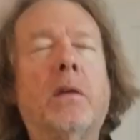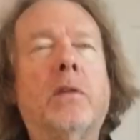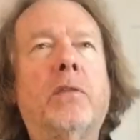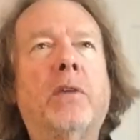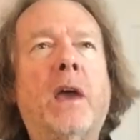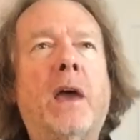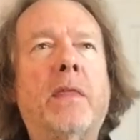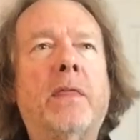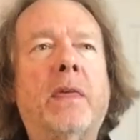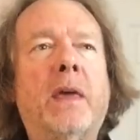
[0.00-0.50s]

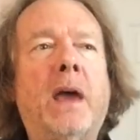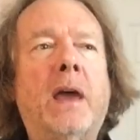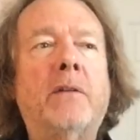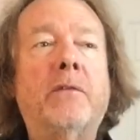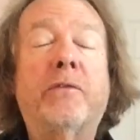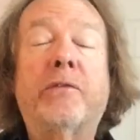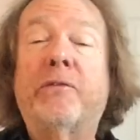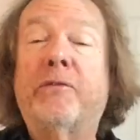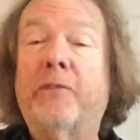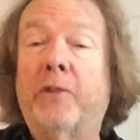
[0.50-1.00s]
That,
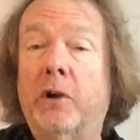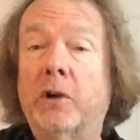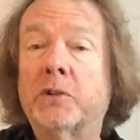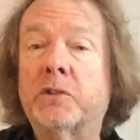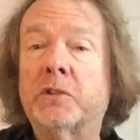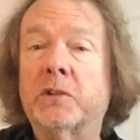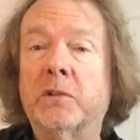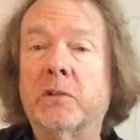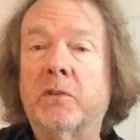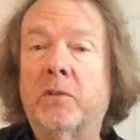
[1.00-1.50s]
that
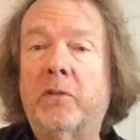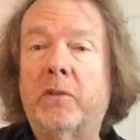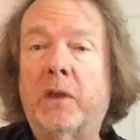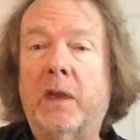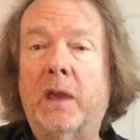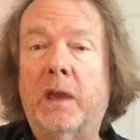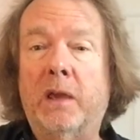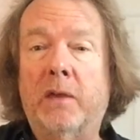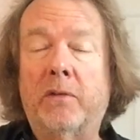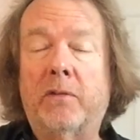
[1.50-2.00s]
functions
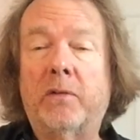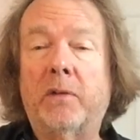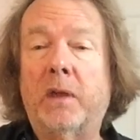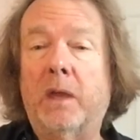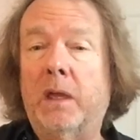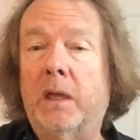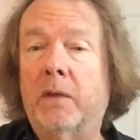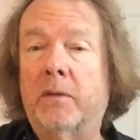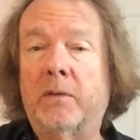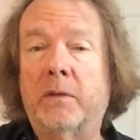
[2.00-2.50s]
as,
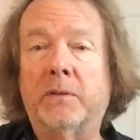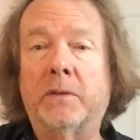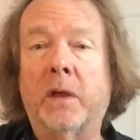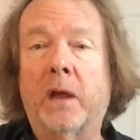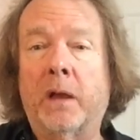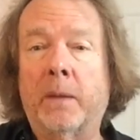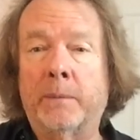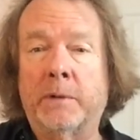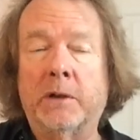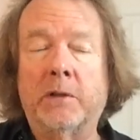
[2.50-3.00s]
as a
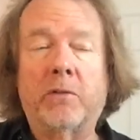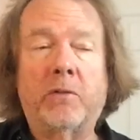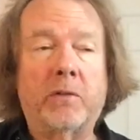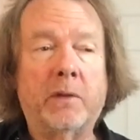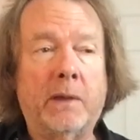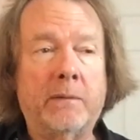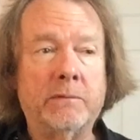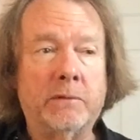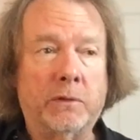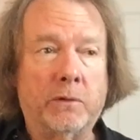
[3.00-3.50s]
dominant
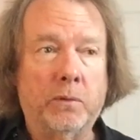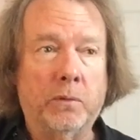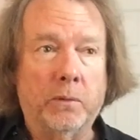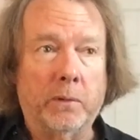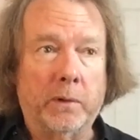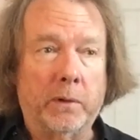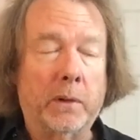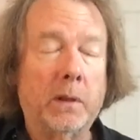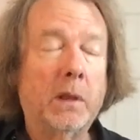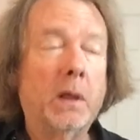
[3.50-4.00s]
seventh
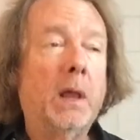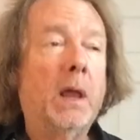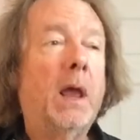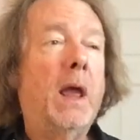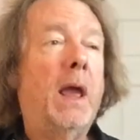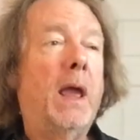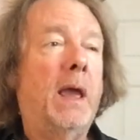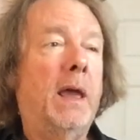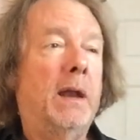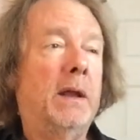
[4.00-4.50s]
chord.
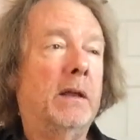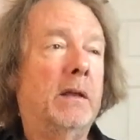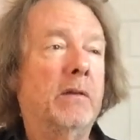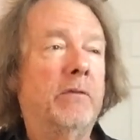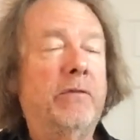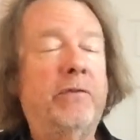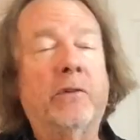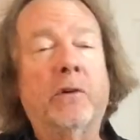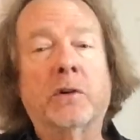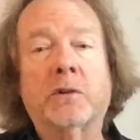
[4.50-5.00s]
And it can
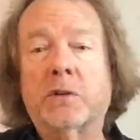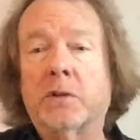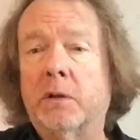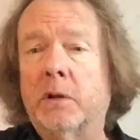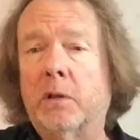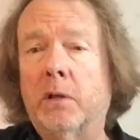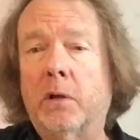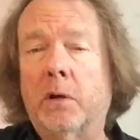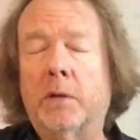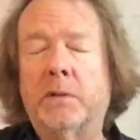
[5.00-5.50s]
function
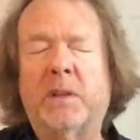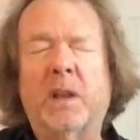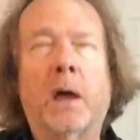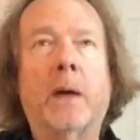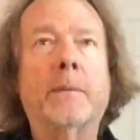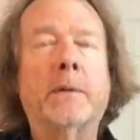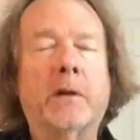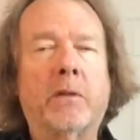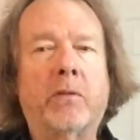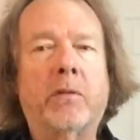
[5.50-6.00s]
at a
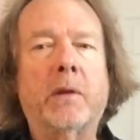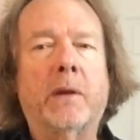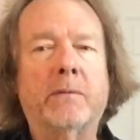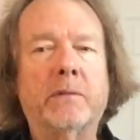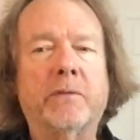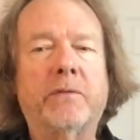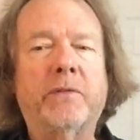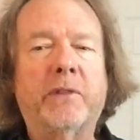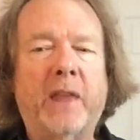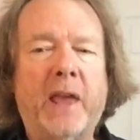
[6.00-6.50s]
dominant
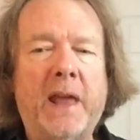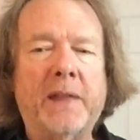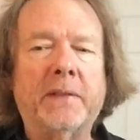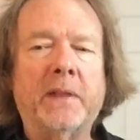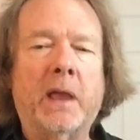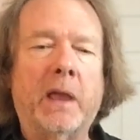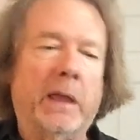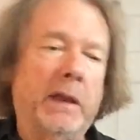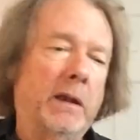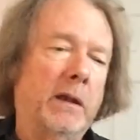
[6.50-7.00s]
seven flat
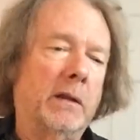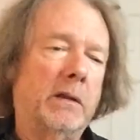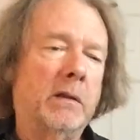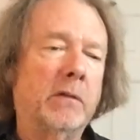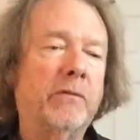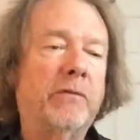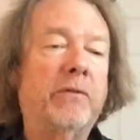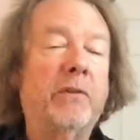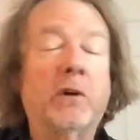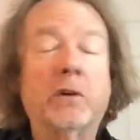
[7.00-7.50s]
nine, and it
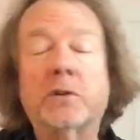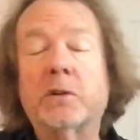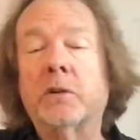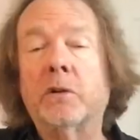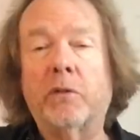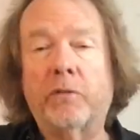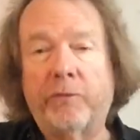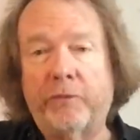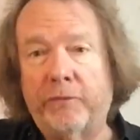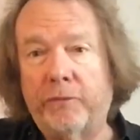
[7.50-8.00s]
can function
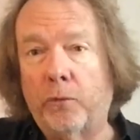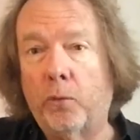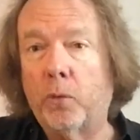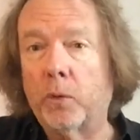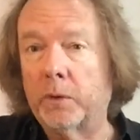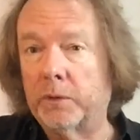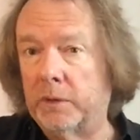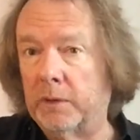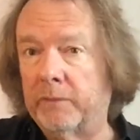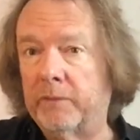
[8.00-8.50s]
as
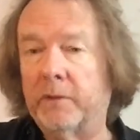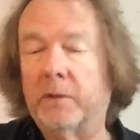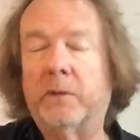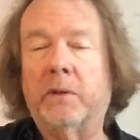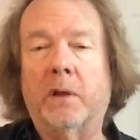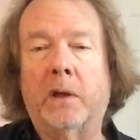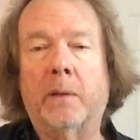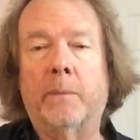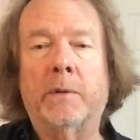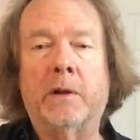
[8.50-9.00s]
four different
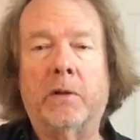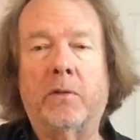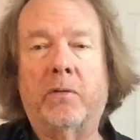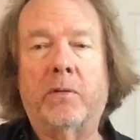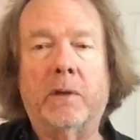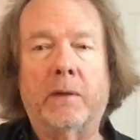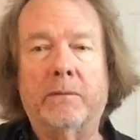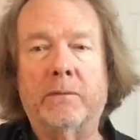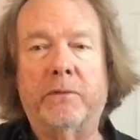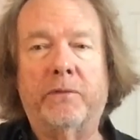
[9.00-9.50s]
dominant
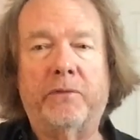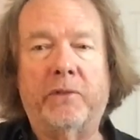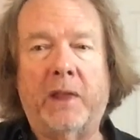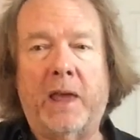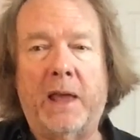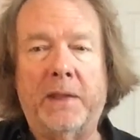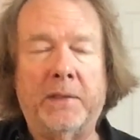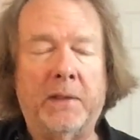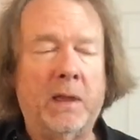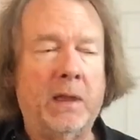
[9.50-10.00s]
seven
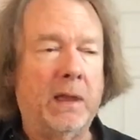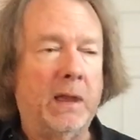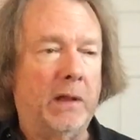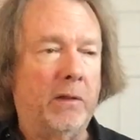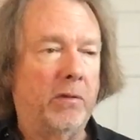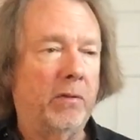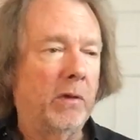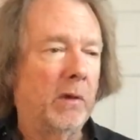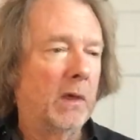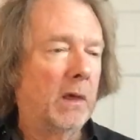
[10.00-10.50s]
flat
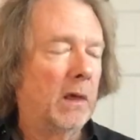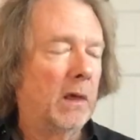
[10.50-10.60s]
nines.